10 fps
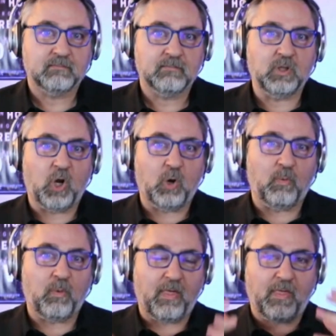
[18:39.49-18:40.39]

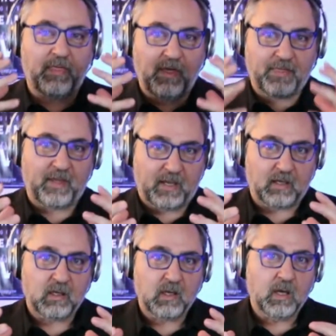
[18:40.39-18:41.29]
the thing,
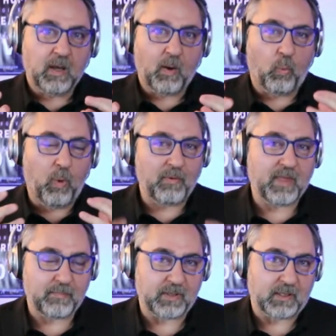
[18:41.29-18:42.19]
what would
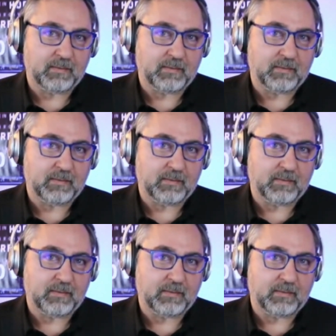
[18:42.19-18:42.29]
that be?